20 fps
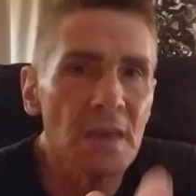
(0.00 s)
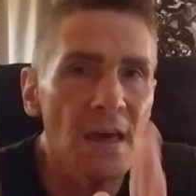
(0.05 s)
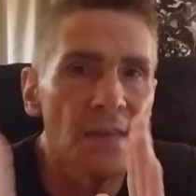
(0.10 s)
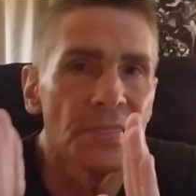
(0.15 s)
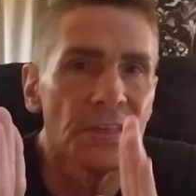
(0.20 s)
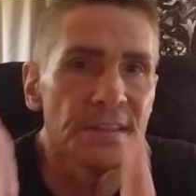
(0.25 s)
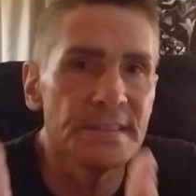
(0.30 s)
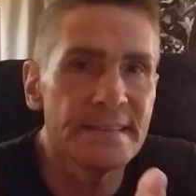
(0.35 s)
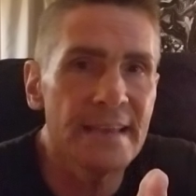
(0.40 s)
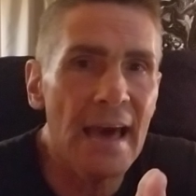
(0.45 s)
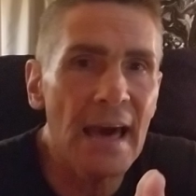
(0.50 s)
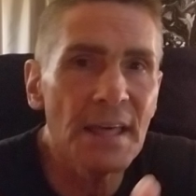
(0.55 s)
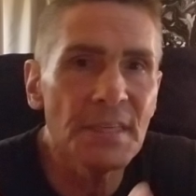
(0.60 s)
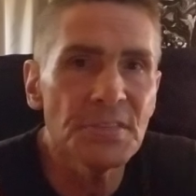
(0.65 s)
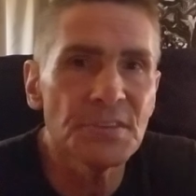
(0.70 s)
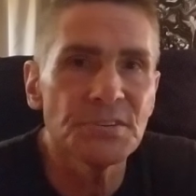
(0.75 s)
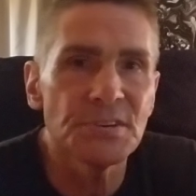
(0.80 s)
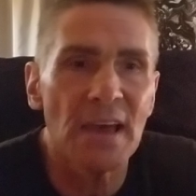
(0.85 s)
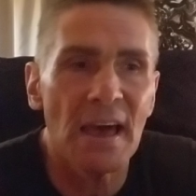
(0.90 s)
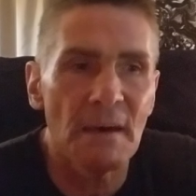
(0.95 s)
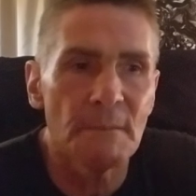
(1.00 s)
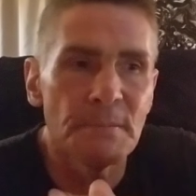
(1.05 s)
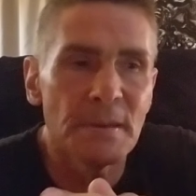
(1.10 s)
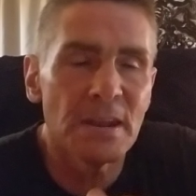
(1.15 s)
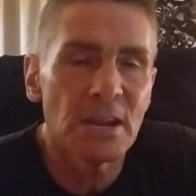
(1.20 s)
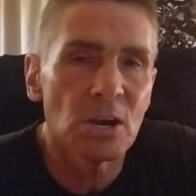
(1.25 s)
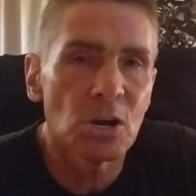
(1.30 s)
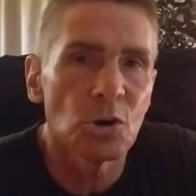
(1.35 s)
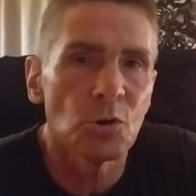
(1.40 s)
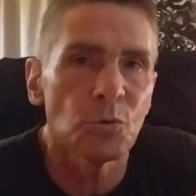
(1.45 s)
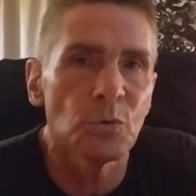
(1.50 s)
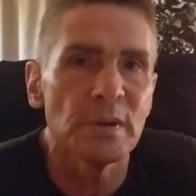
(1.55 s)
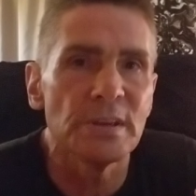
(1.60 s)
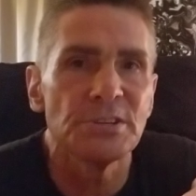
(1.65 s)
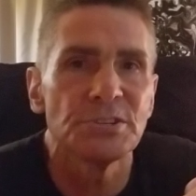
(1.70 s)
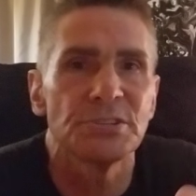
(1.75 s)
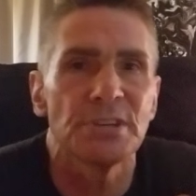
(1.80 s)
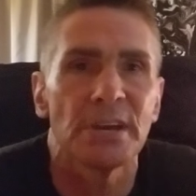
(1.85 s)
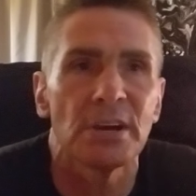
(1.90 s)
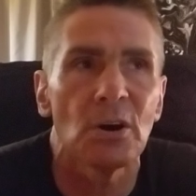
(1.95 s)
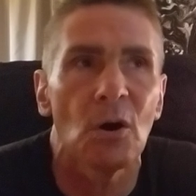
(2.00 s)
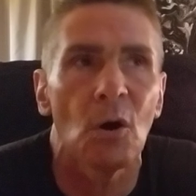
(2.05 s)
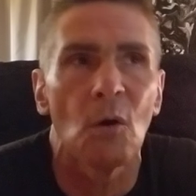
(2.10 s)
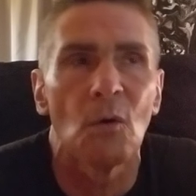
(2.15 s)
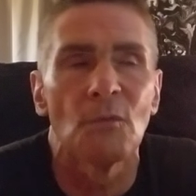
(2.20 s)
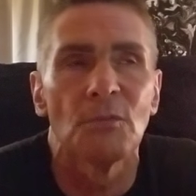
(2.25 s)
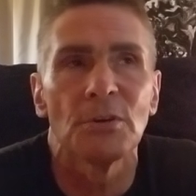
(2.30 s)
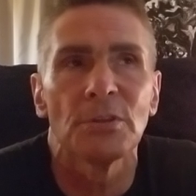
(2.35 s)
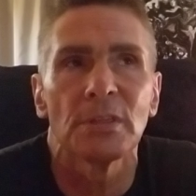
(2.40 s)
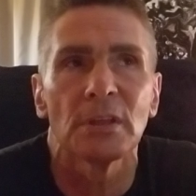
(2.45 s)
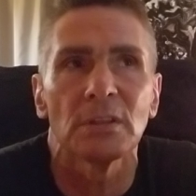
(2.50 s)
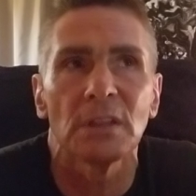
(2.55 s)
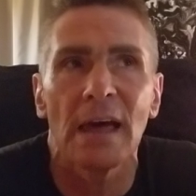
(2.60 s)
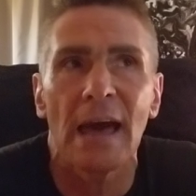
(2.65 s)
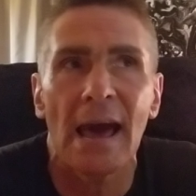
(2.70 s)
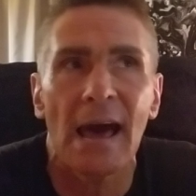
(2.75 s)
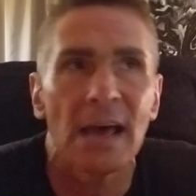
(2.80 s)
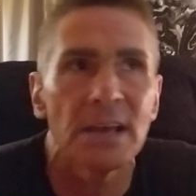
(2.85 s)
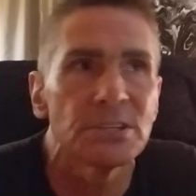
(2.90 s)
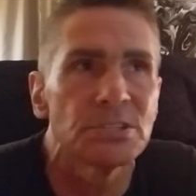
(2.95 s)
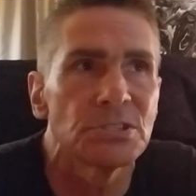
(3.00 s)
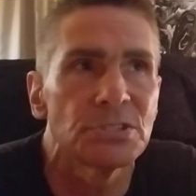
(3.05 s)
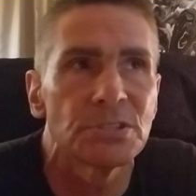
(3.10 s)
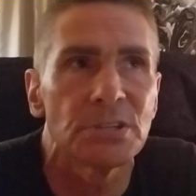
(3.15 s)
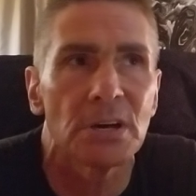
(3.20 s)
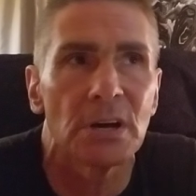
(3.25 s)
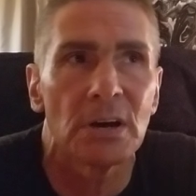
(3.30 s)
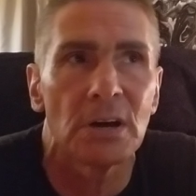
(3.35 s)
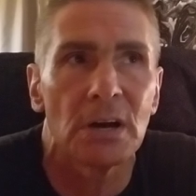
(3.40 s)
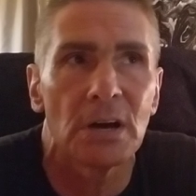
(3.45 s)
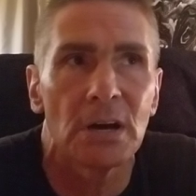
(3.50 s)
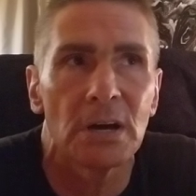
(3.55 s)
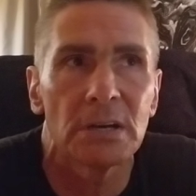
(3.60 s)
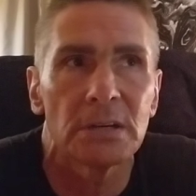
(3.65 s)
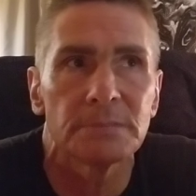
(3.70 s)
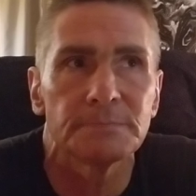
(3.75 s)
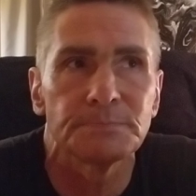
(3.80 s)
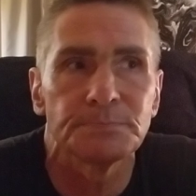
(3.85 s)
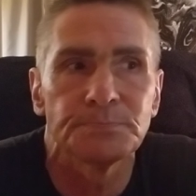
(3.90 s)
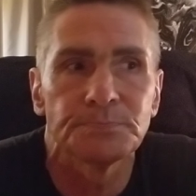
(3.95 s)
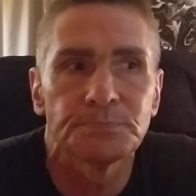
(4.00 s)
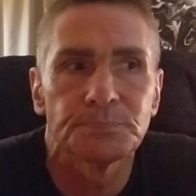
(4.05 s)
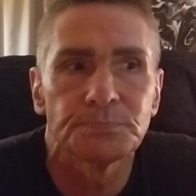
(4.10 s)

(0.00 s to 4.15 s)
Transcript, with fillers: The deaths have been increasing over the last um,